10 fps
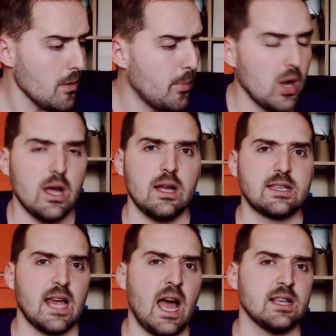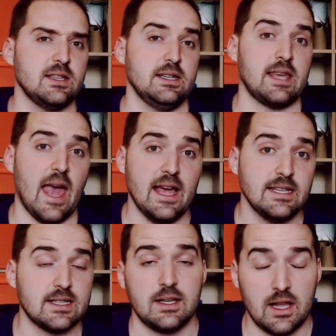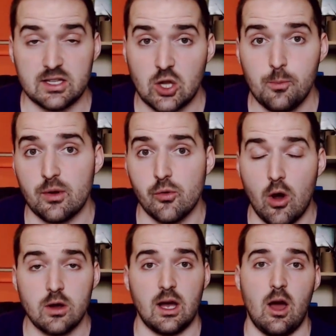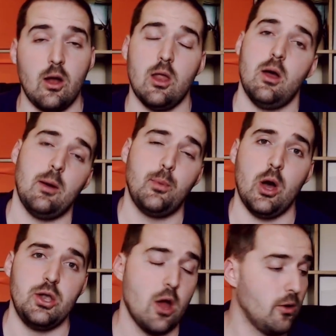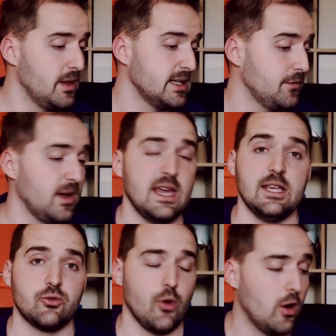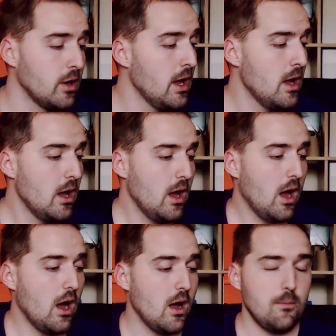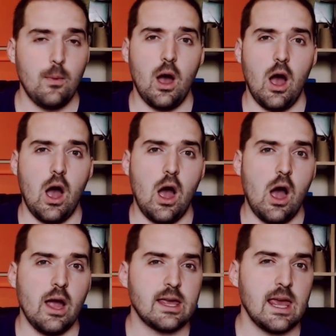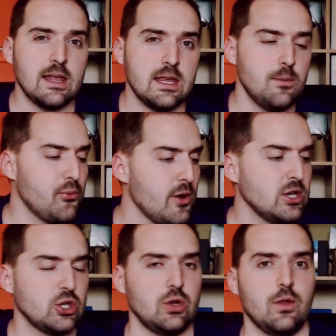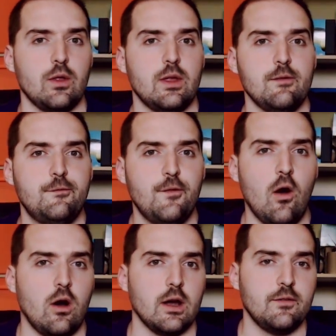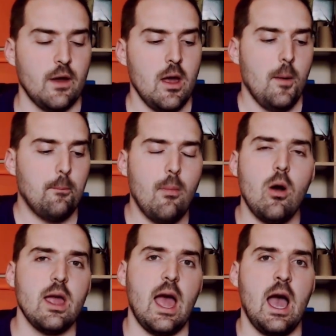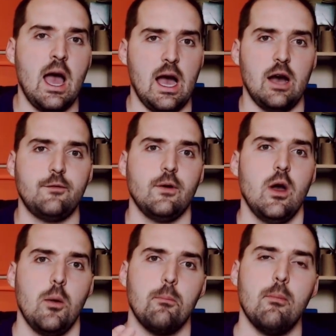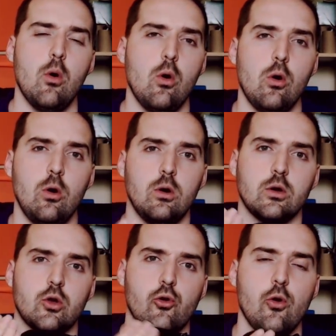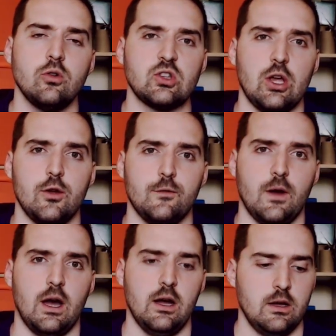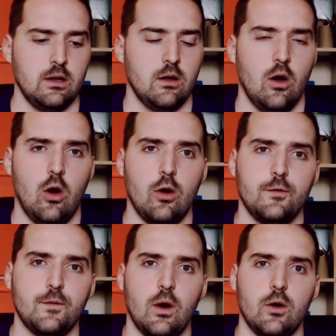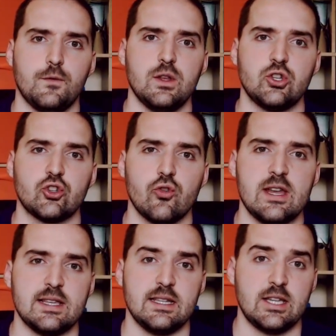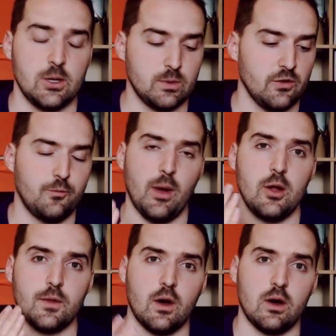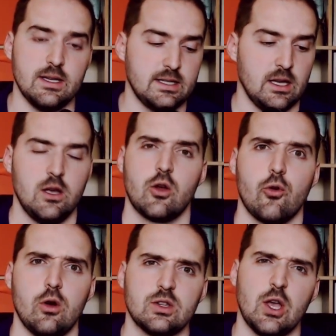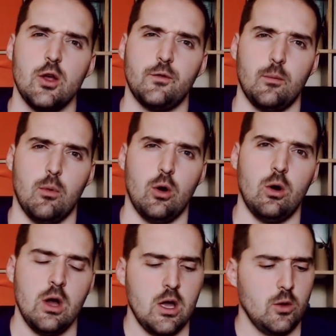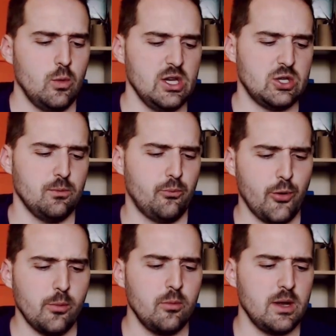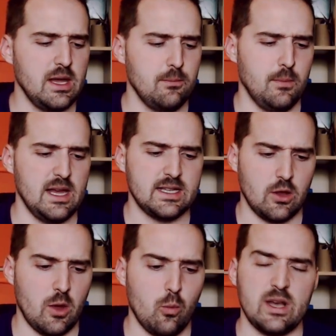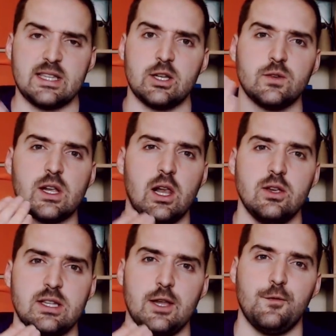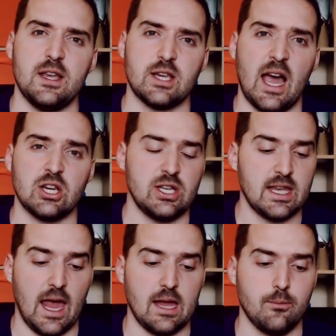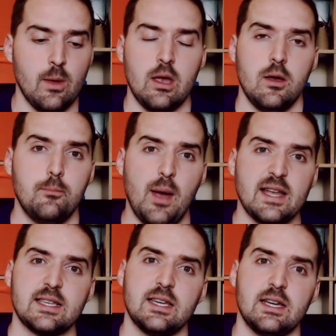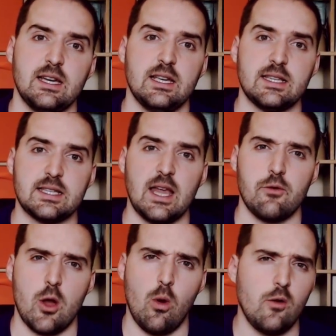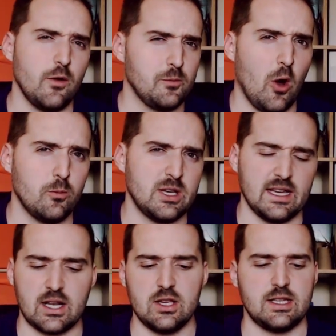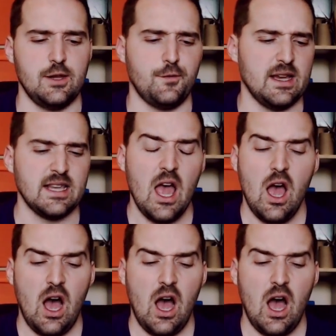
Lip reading: But to hazard a guess, now this could be wrong, I'll put a note on this if it is wrong, I get the impression that the VIVE might have more crossover of the screens in terms of both eyes cross over more, which probably means that then when stuff's close to your face, you're actually getting better stereo of objects closer to your face.